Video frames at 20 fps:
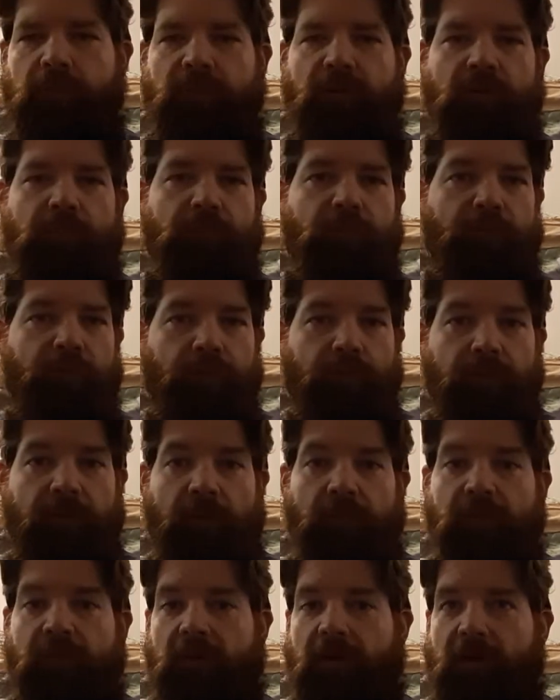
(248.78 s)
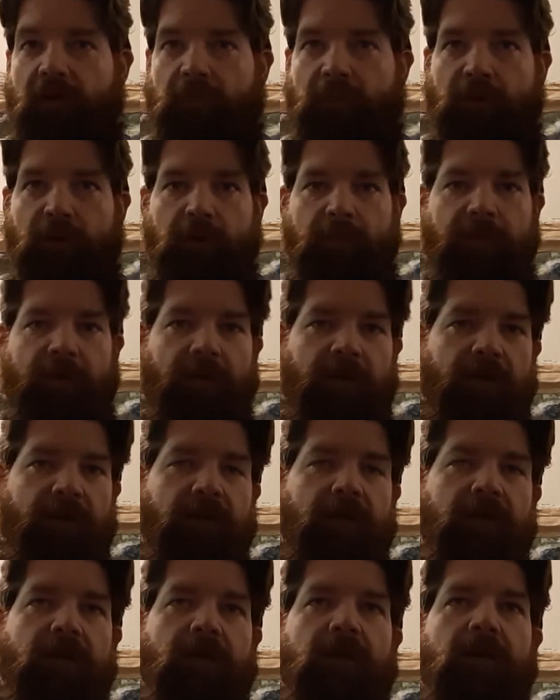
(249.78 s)
come true." That was the last part about it.
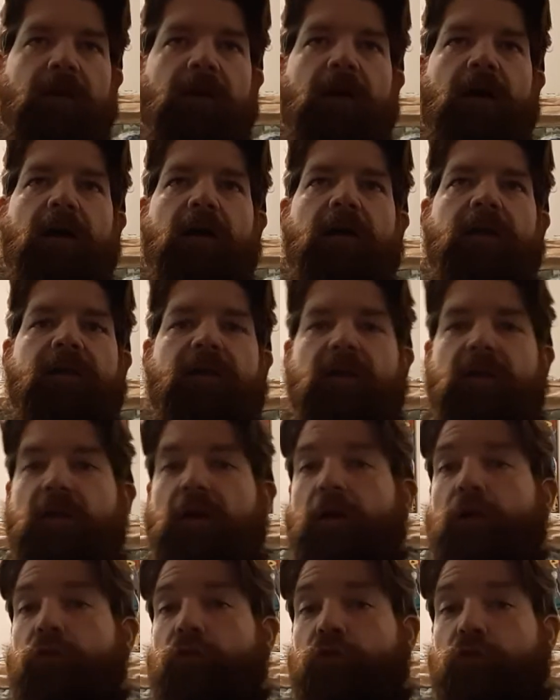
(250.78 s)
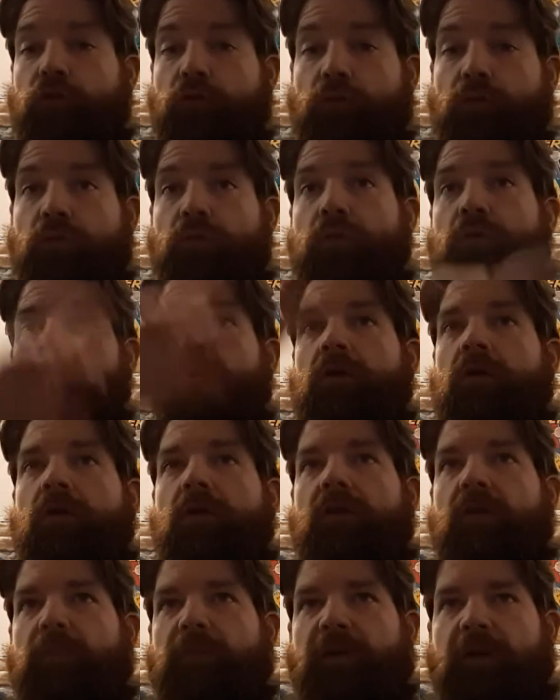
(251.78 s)
Cut to
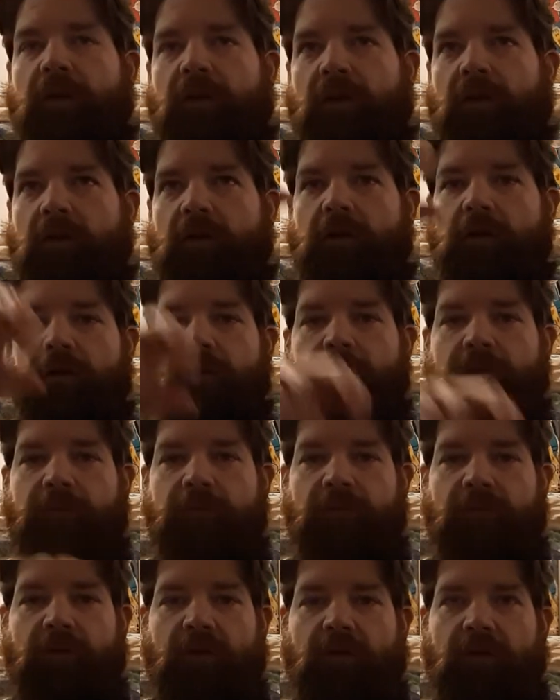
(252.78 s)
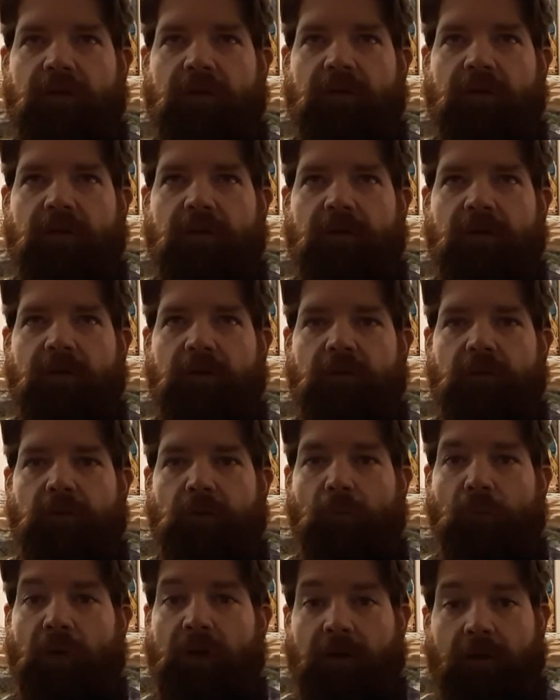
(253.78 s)
the beginning of the
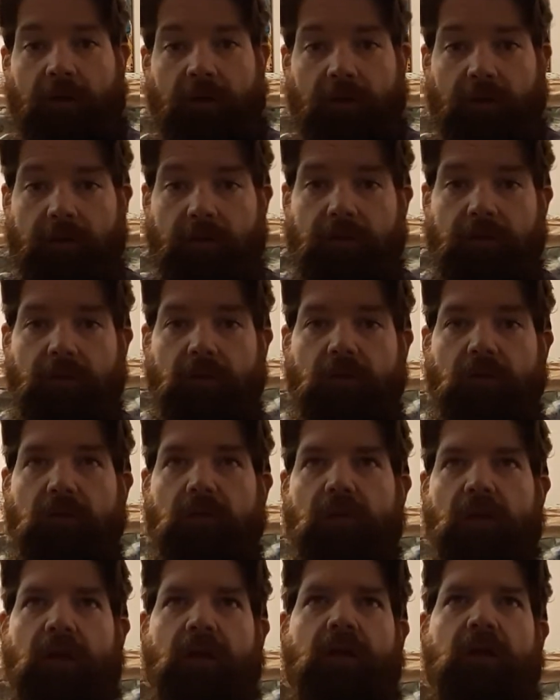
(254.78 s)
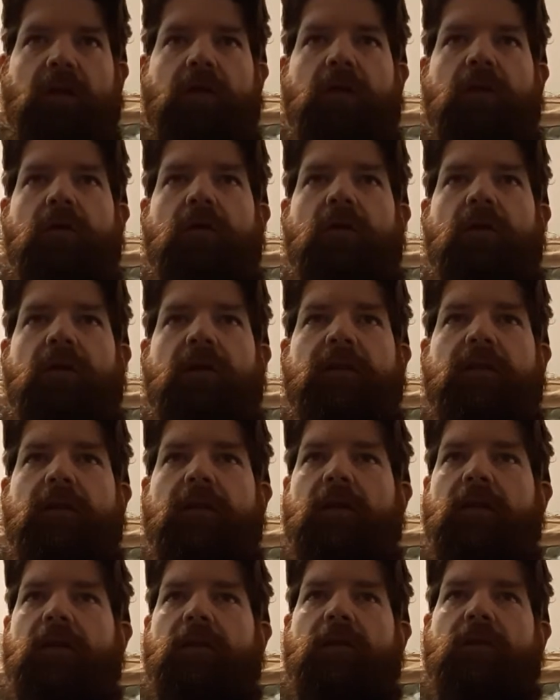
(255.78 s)
wedding, and or like
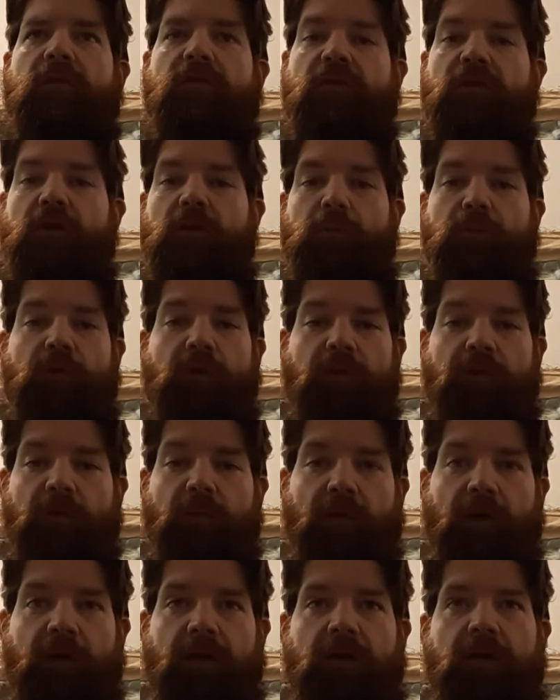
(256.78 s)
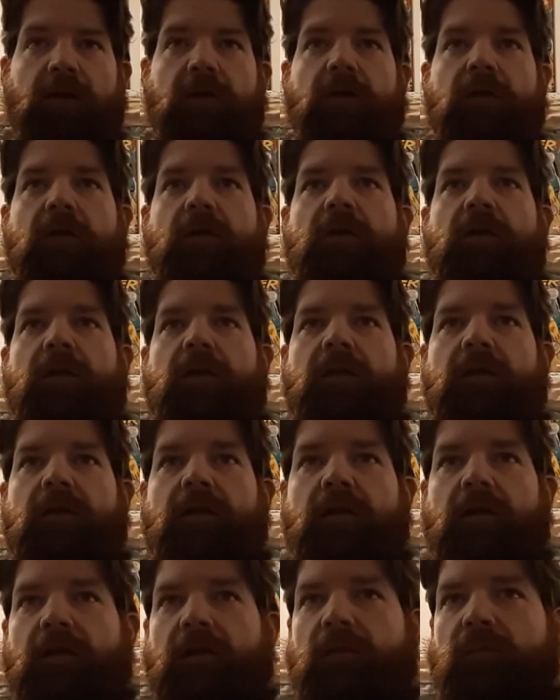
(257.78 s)
in the ceremony of the wedding,
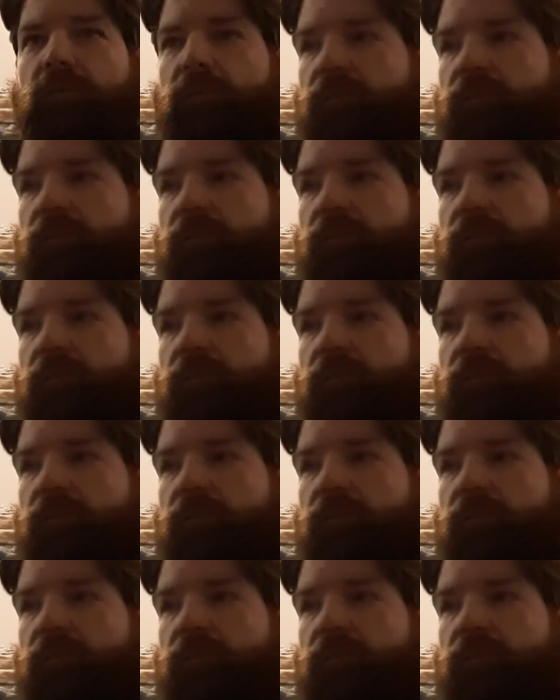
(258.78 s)
and it's